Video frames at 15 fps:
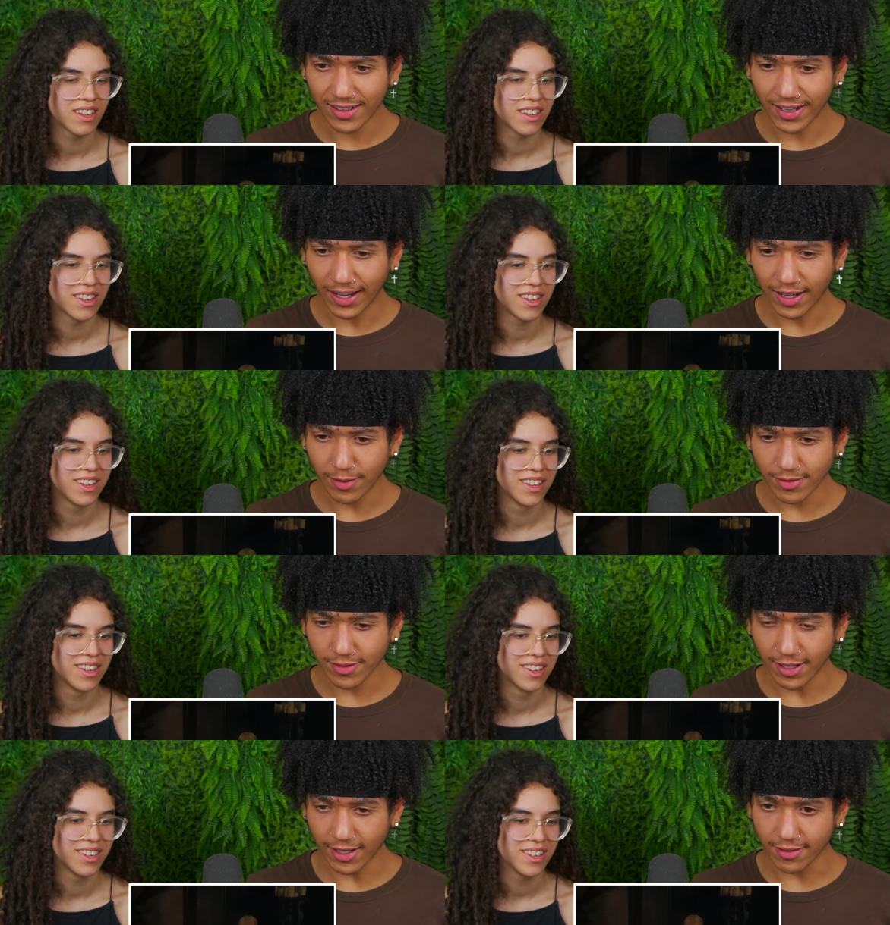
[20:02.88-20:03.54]

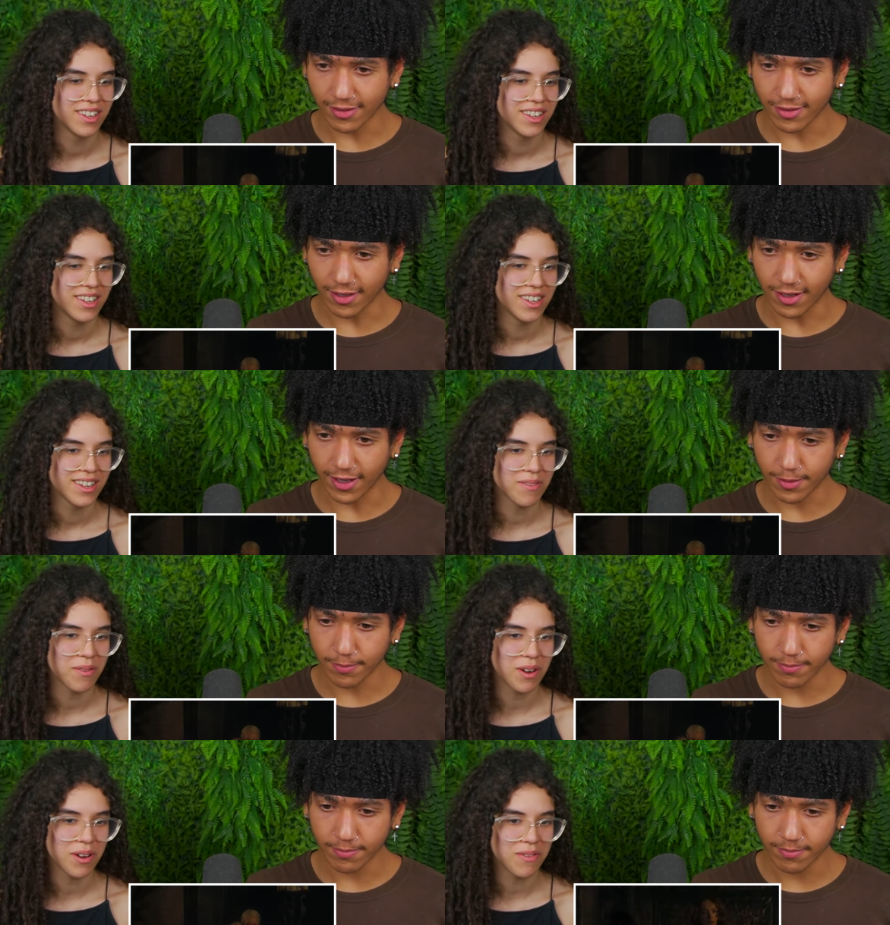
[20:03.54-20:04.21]
Speaker 1: Now it's not the
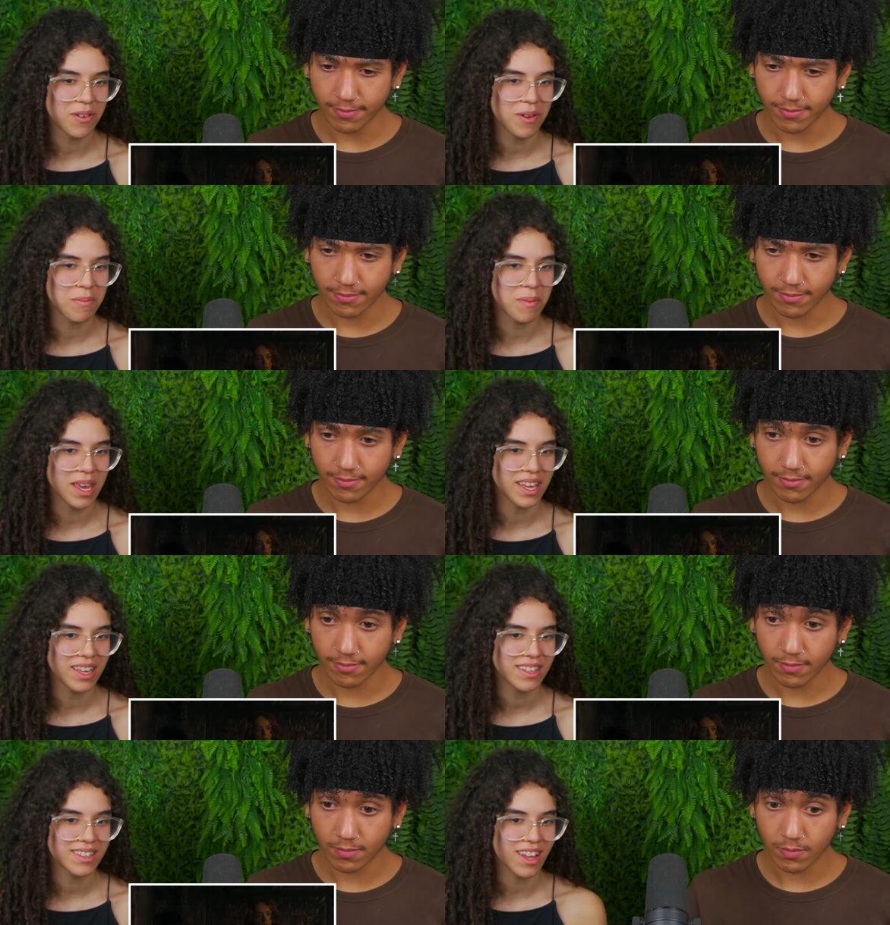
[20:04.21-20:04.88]
time.
Speaker 2: One of her
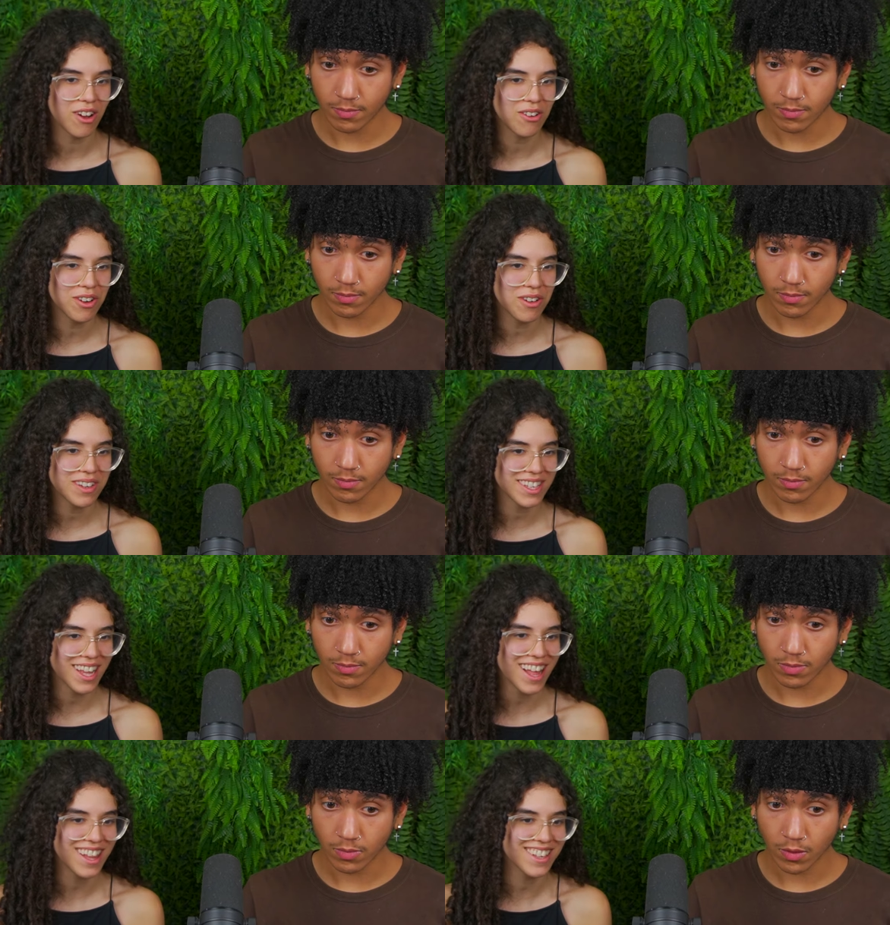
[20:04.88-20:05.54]
maids. Oh no,
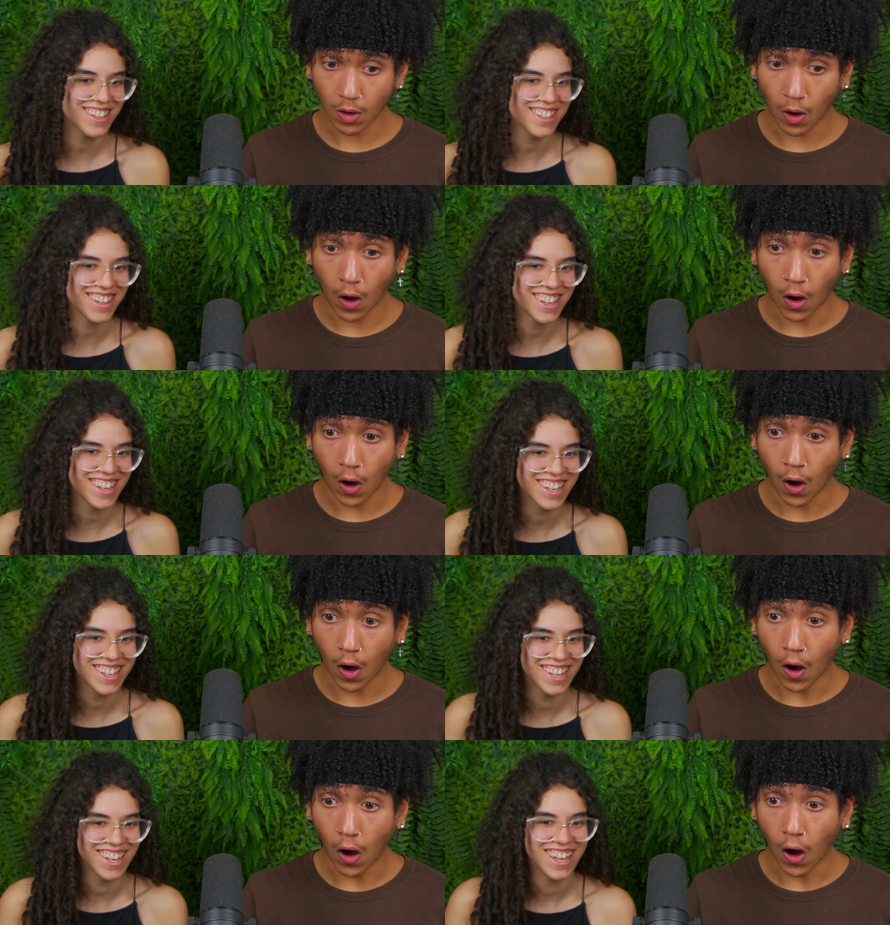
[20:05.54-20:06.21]
it's
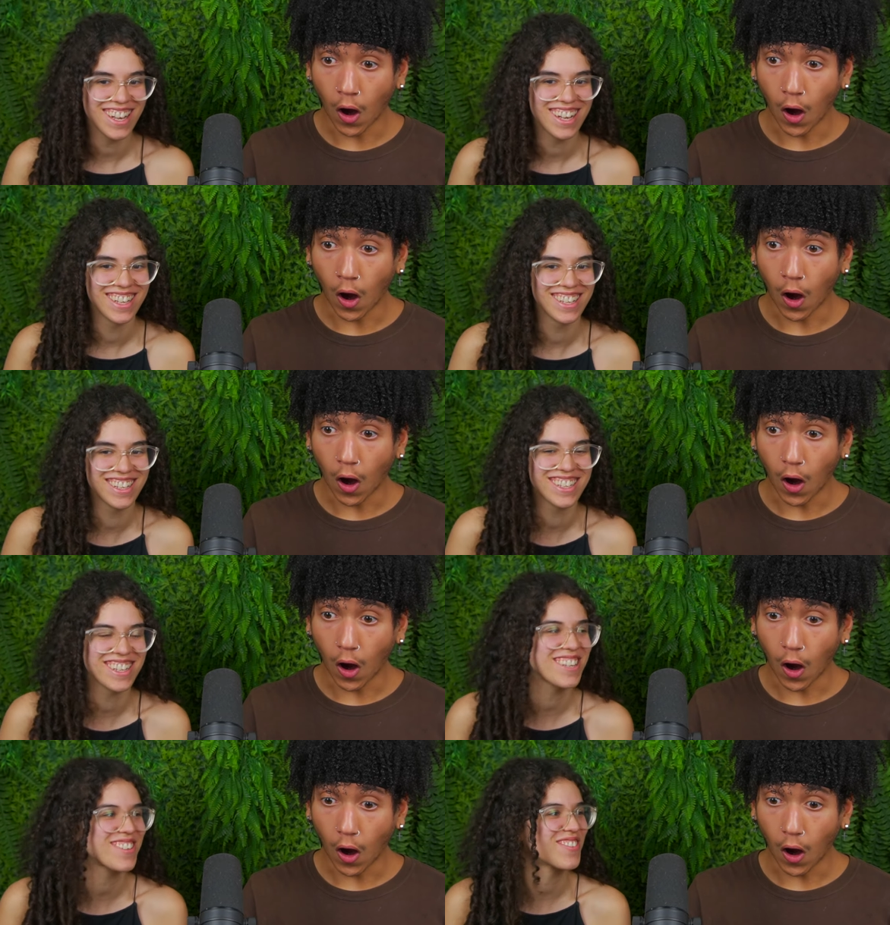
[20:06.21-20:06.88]

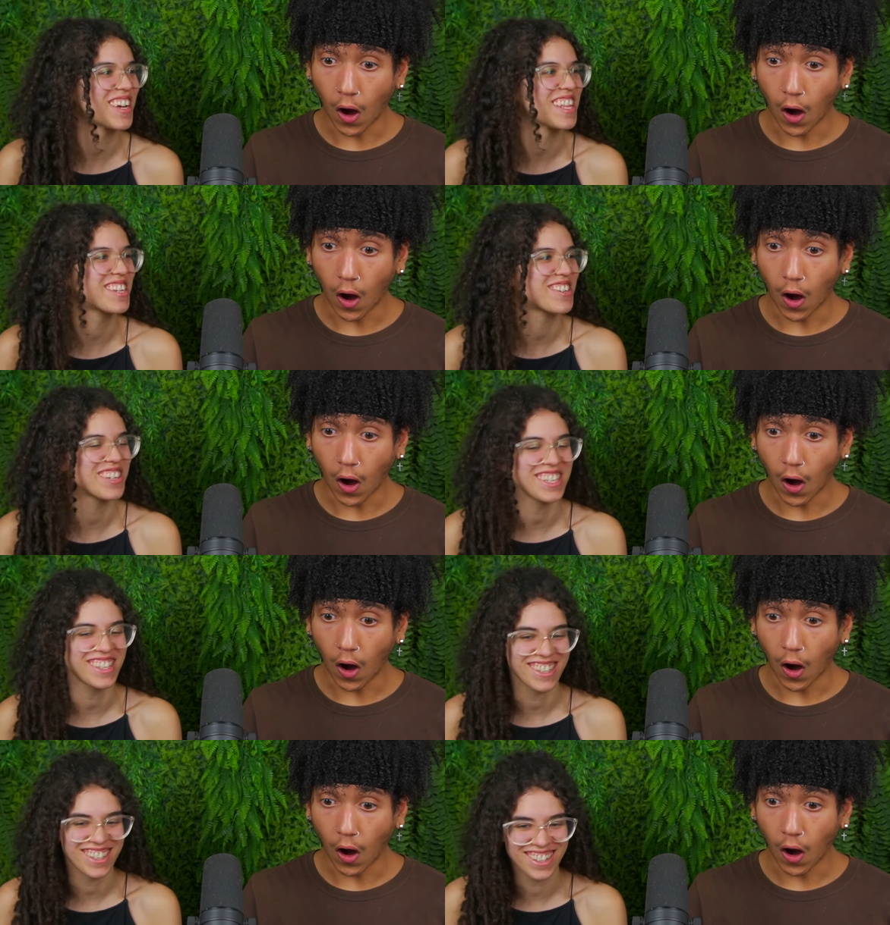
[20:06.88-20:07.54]
Allison! She's with
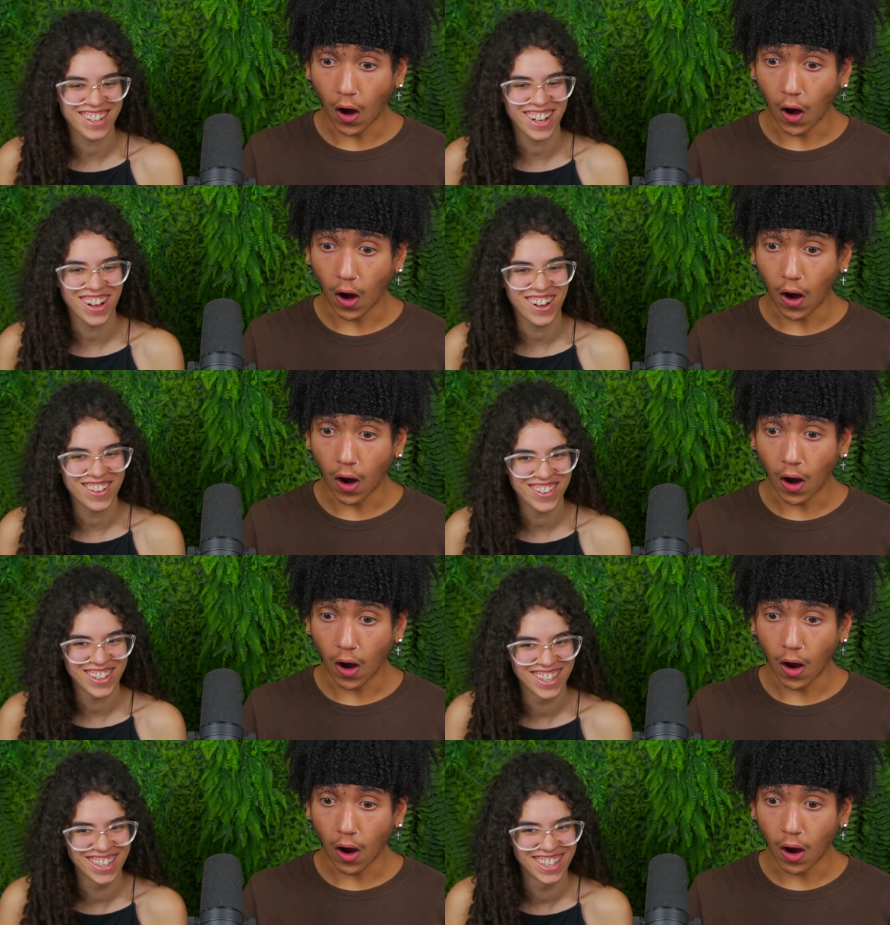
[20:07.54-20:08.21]
Criston
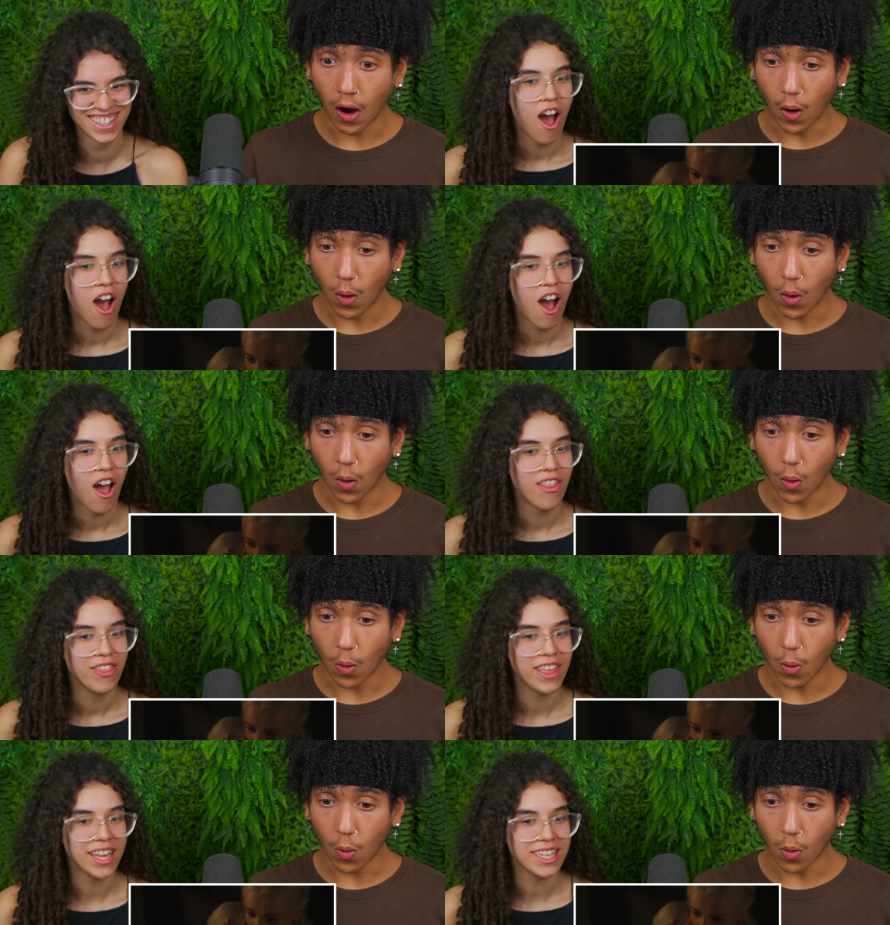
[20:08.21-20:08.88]
Cole.
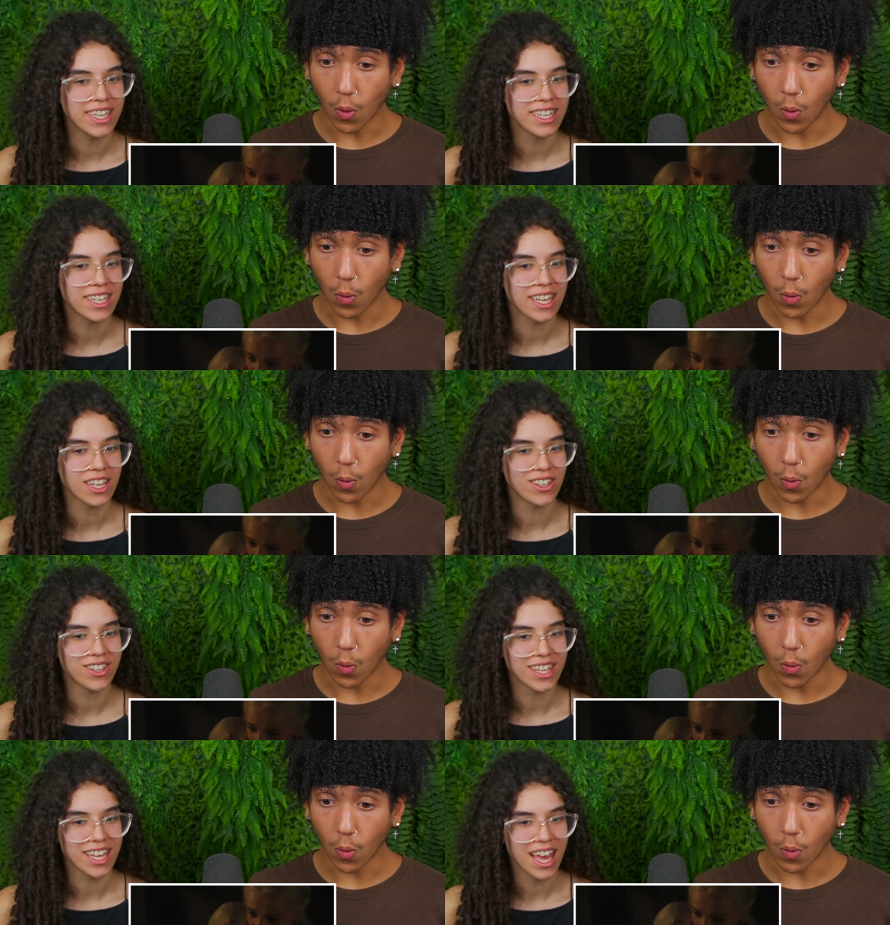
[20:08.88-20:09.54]
They did
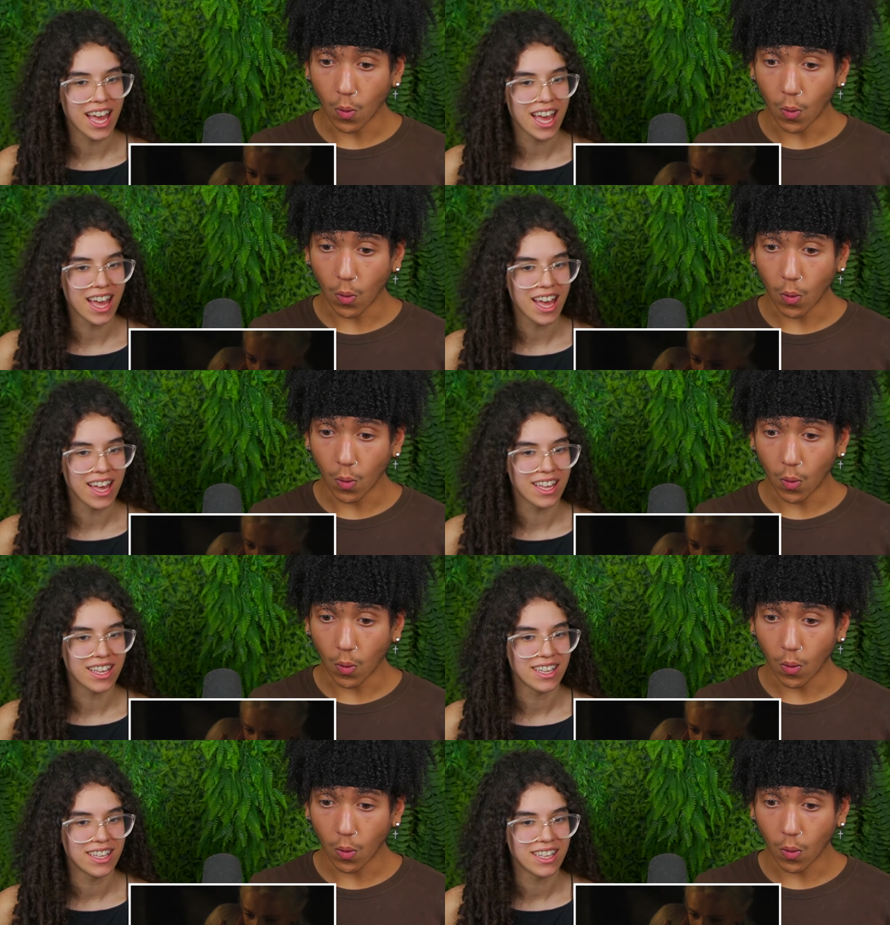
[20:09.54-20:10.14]
kill the heir.